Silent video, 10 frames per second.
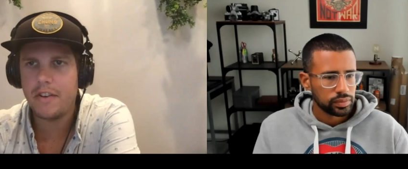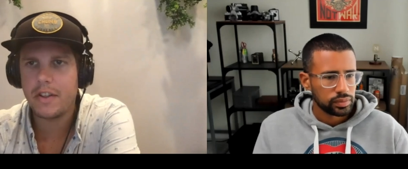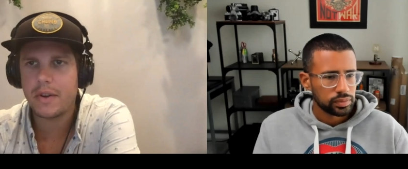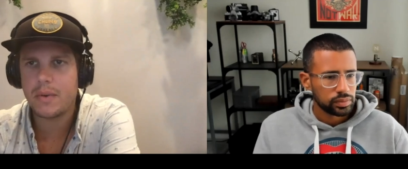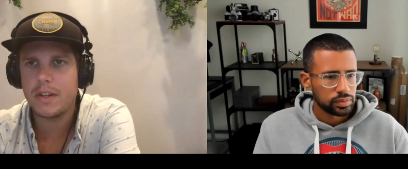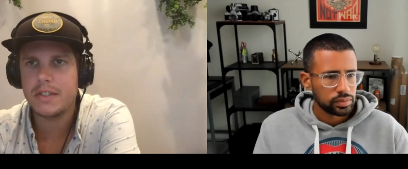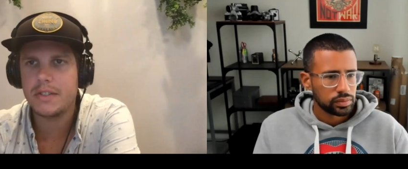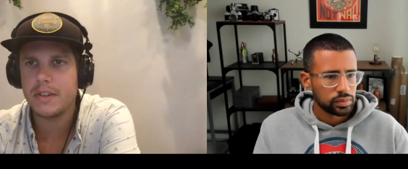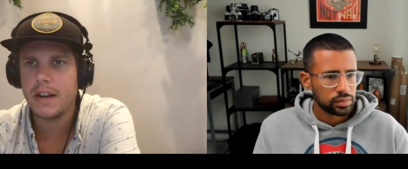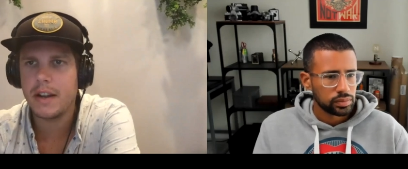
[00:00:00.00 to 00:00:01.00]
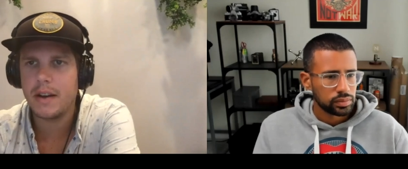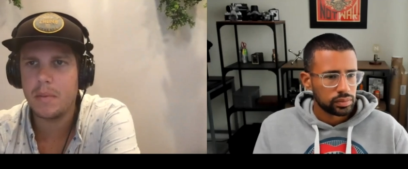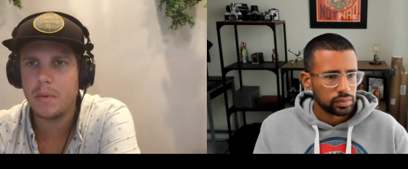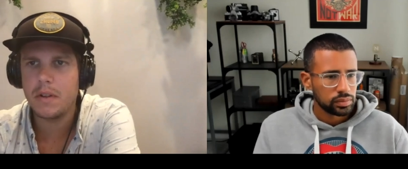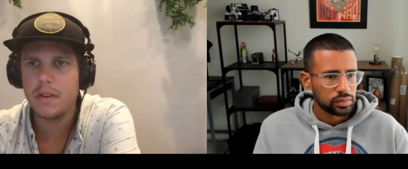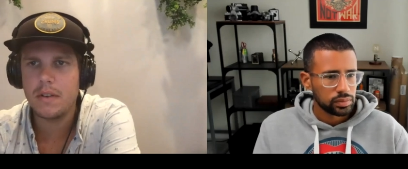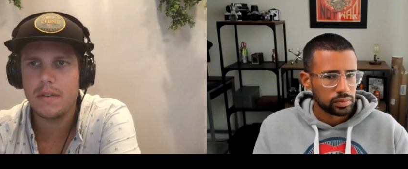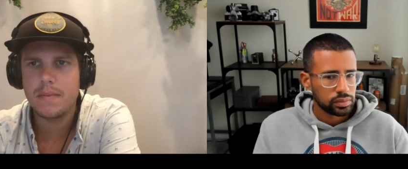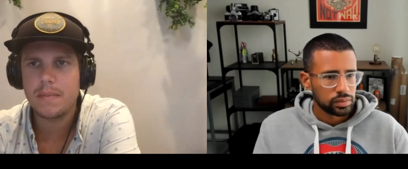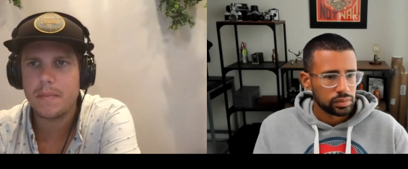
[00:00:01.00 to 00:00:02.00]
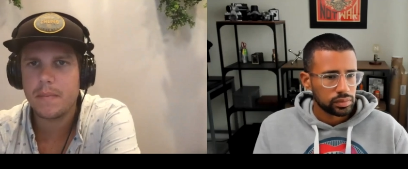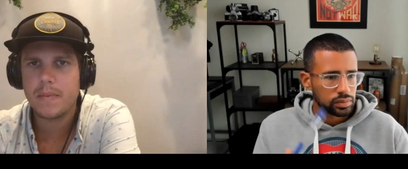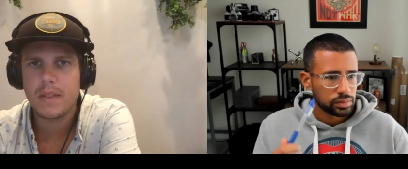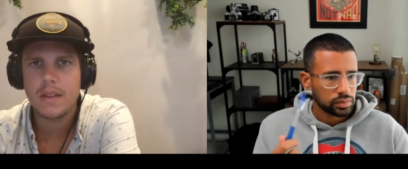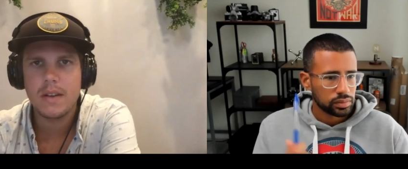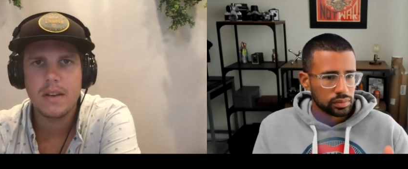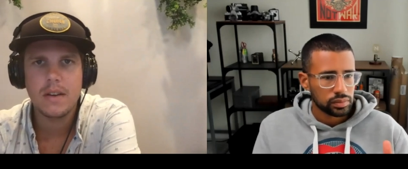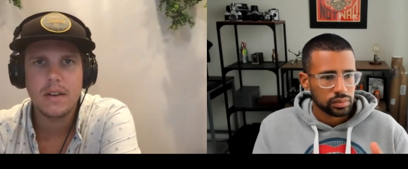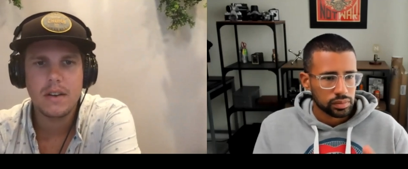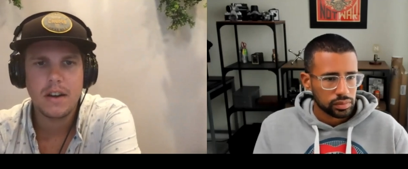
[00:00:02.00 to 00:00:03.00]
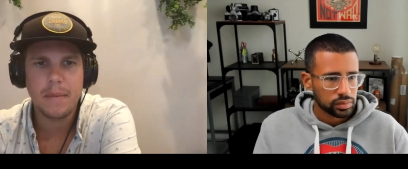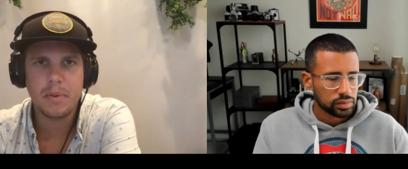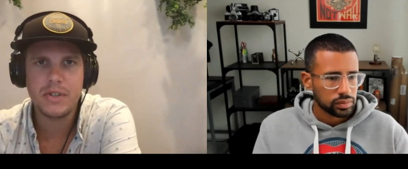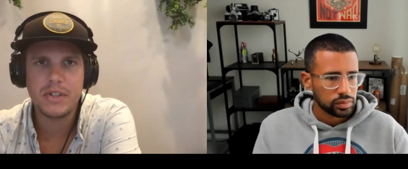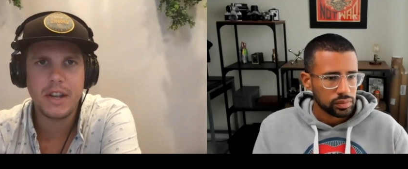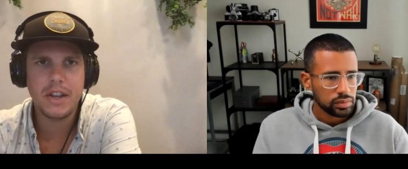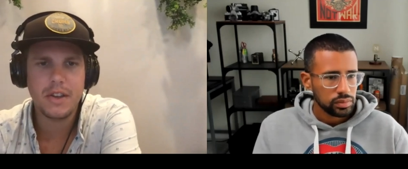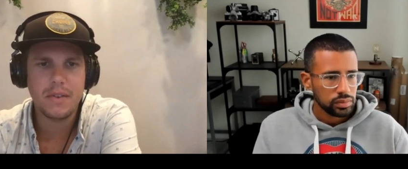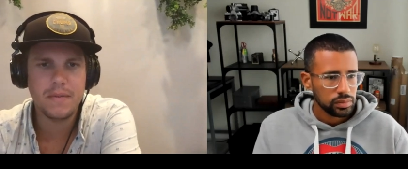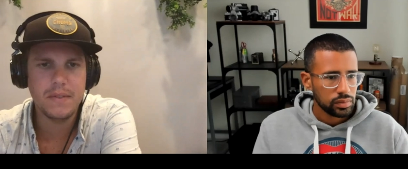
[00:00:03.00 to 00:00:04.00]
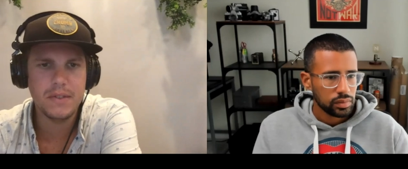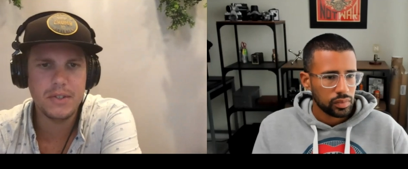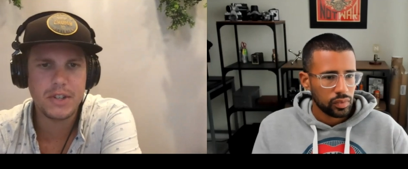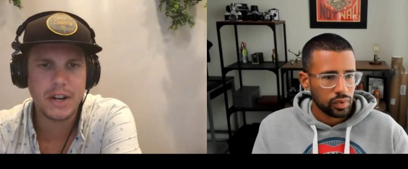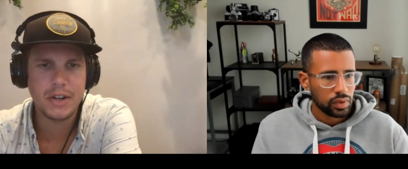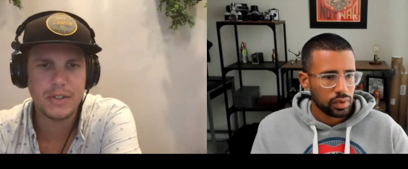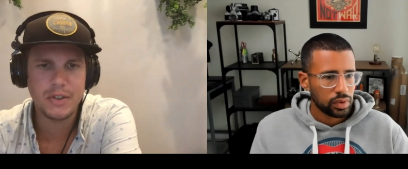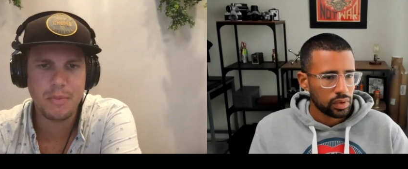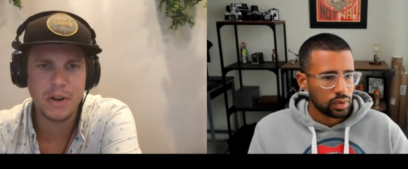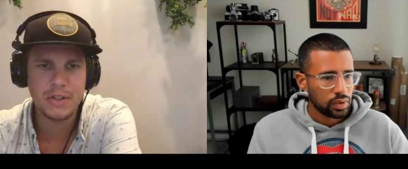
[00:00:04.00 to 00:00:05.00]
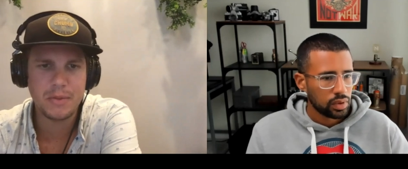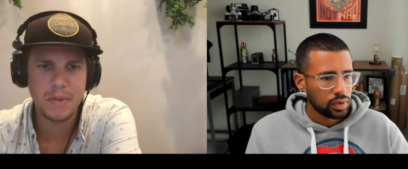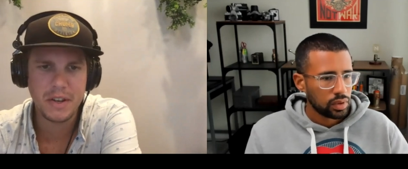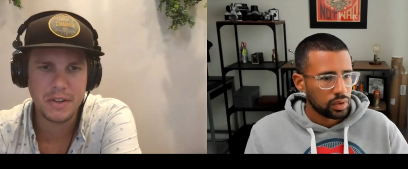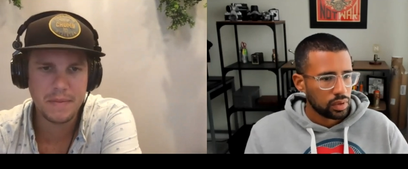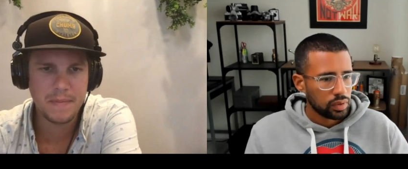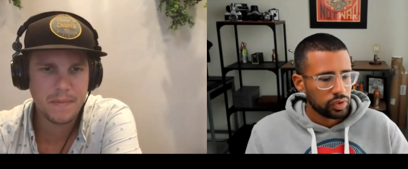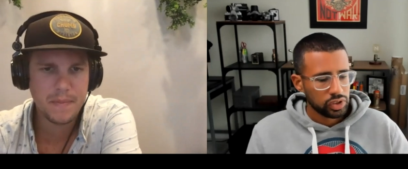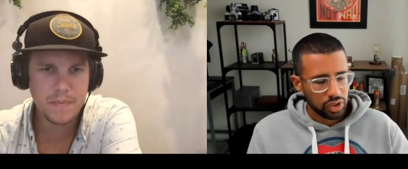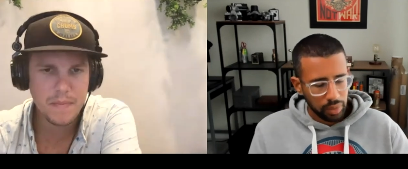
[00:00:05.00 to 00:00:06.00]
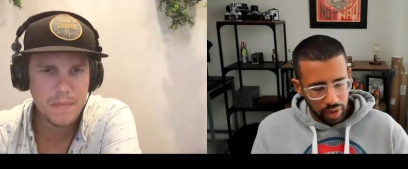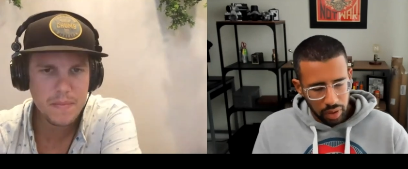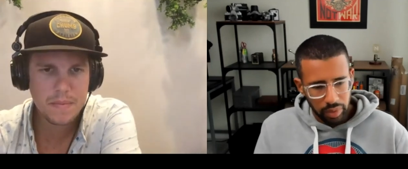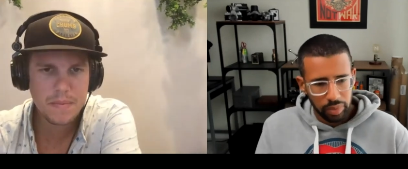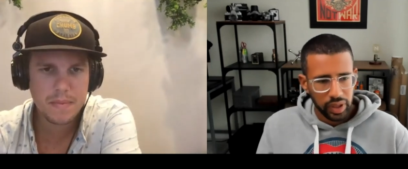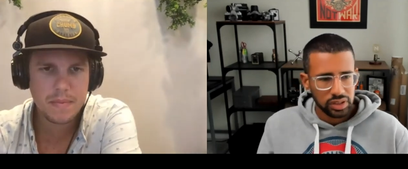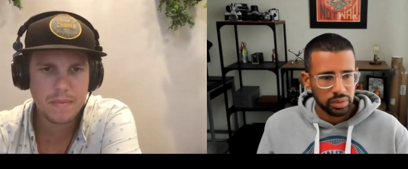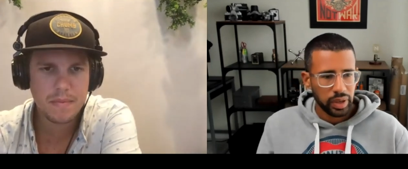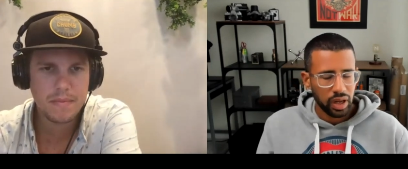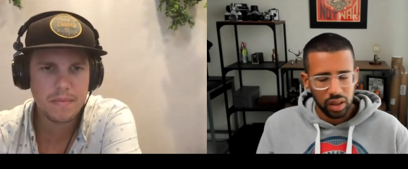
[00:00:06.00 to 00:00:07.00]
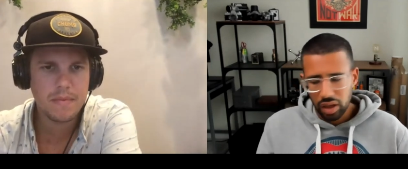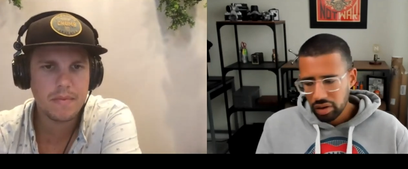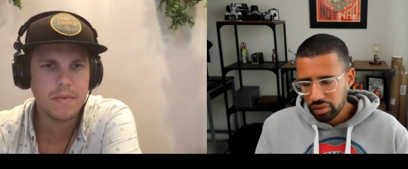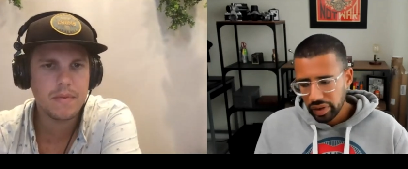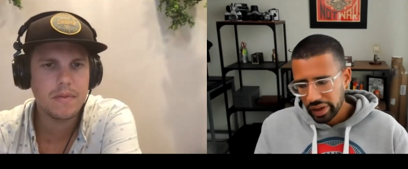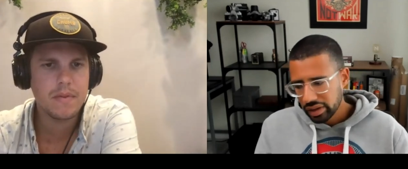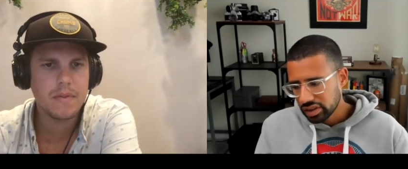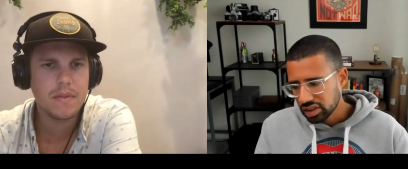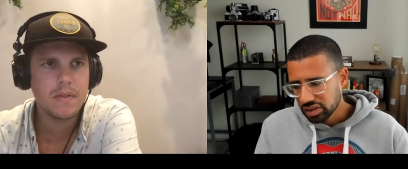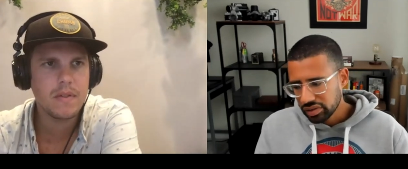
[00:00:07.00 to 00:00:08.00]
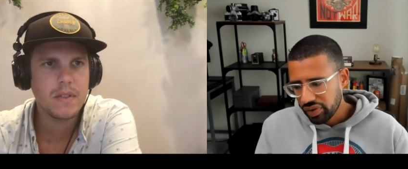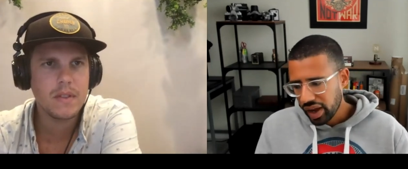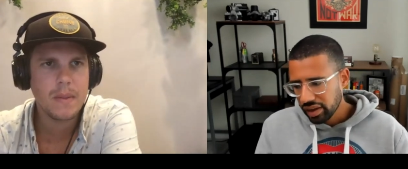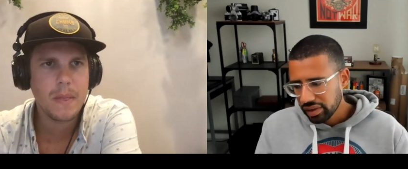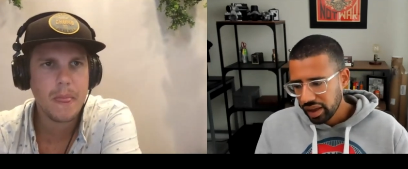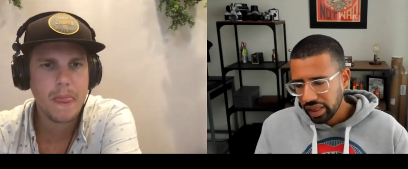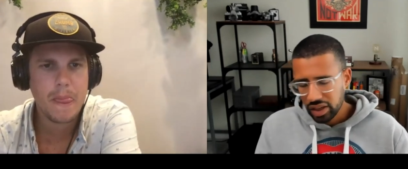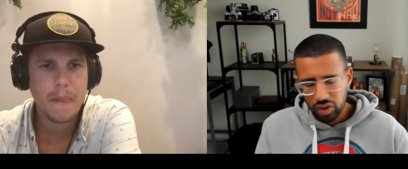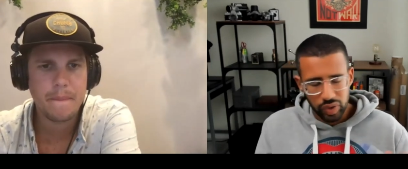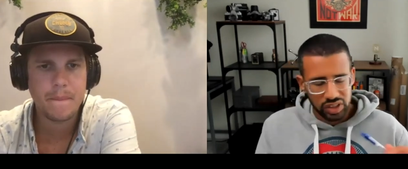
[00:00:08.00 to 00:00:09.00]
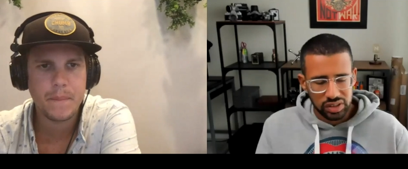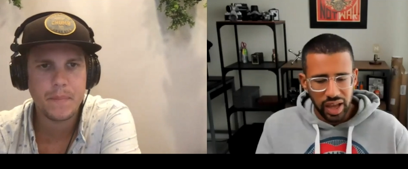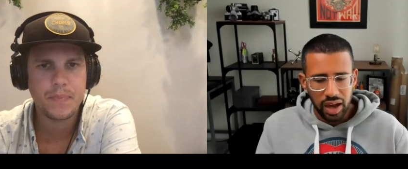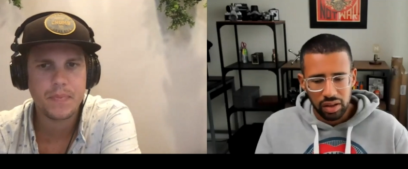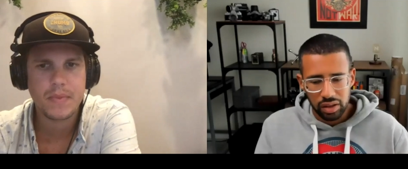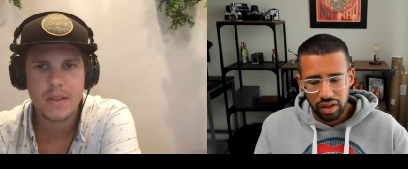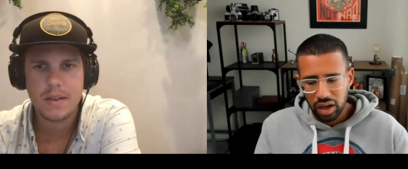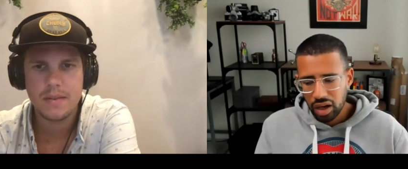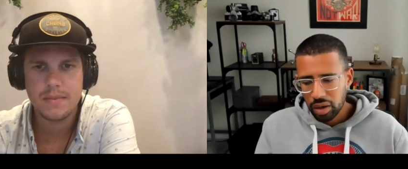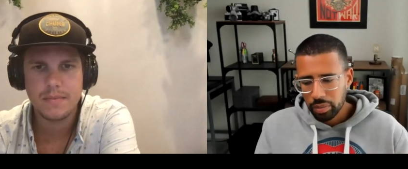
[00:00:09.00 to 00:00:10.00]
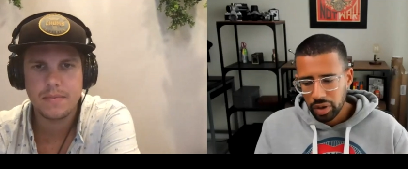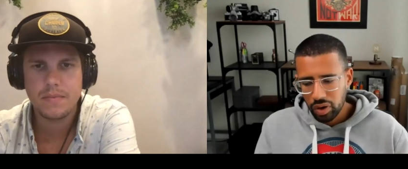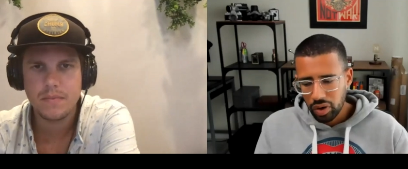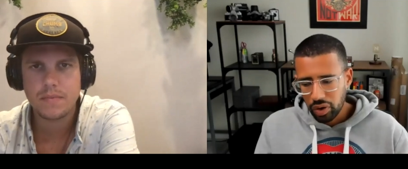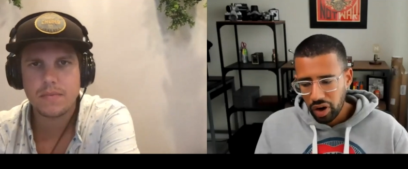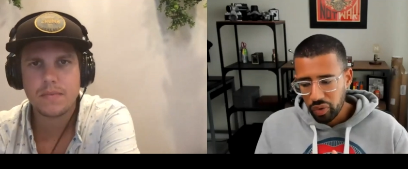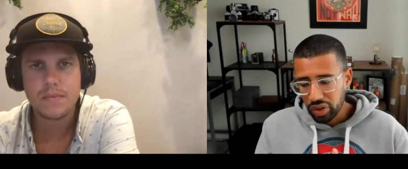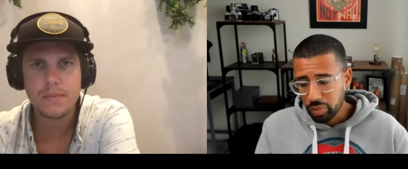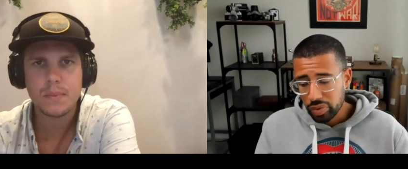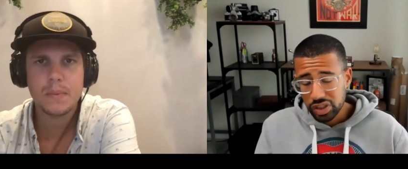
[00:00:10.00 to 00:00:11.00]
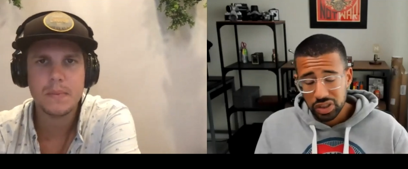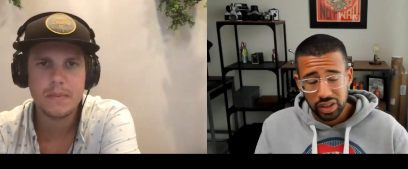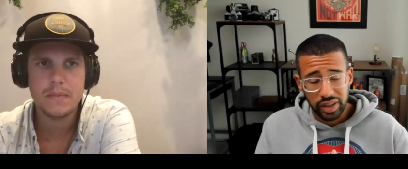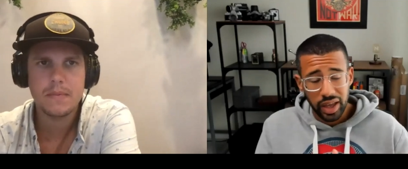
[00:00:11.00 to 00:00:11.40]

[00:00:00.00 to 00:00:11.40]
Speaker 1: other questions right now, but I appreciate you sharing so much with me, dude.
Speaker 2: Sure, bro. My pleasure, man. I love like just the fact that like you reached out. Um, you know, I really appreciate